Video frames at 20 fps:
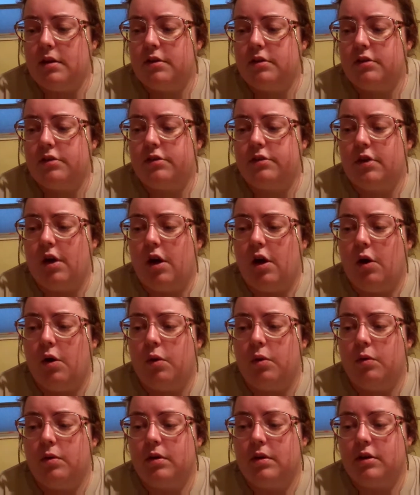
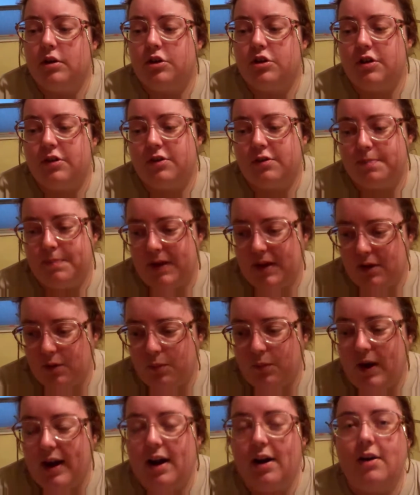So just be
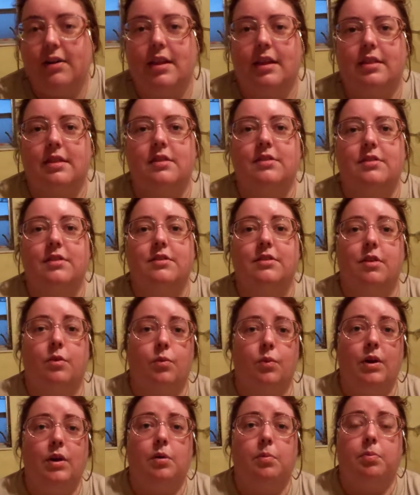aware that this is a
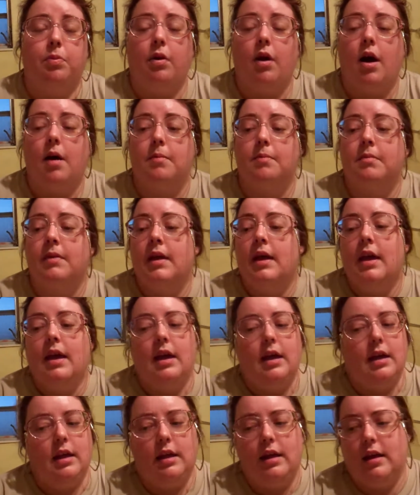real problem.
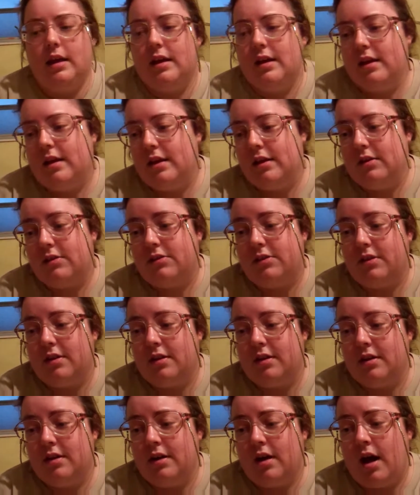
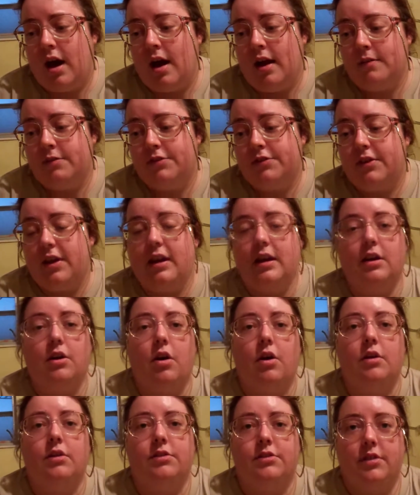I've seen it
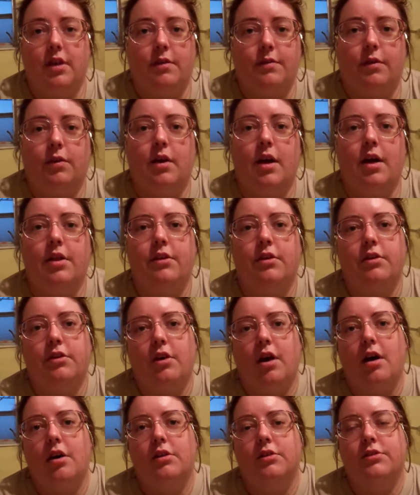on several other
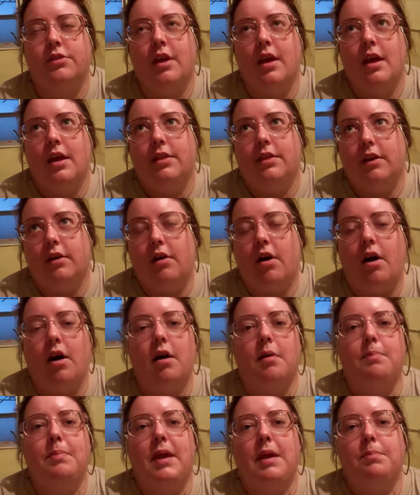dolls. There
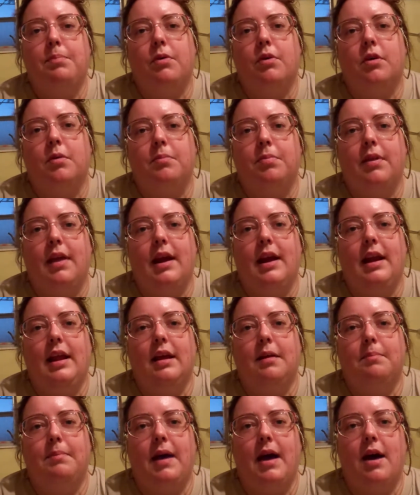are people
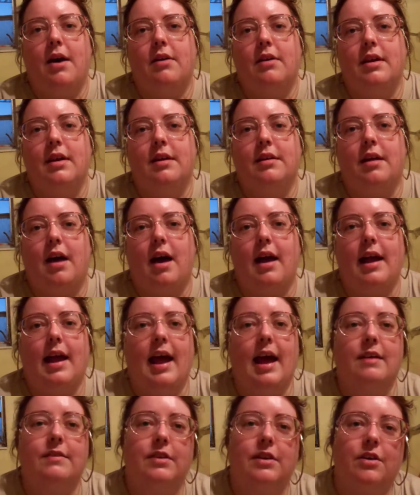complaining about it. I
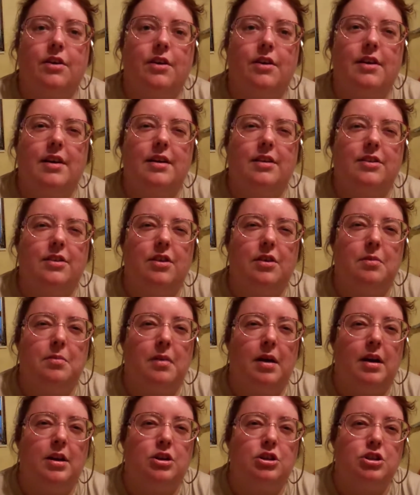haven't heard it too
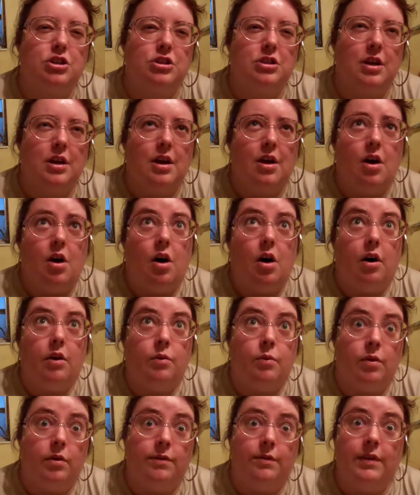much
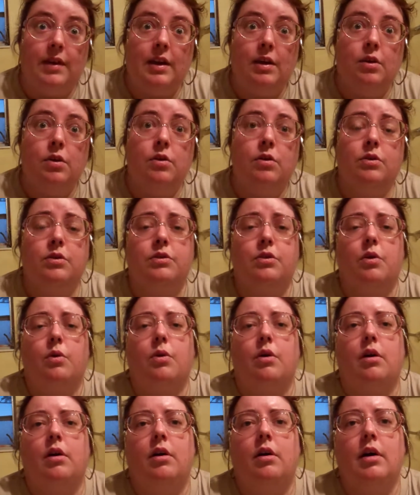on reviews
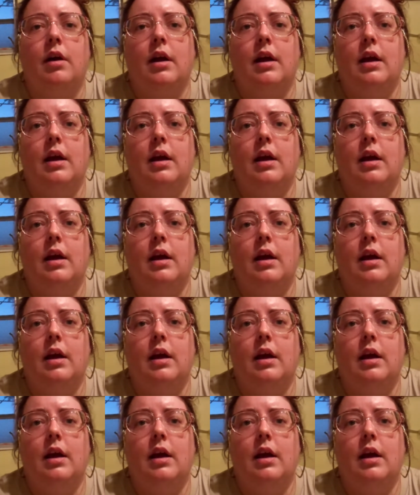or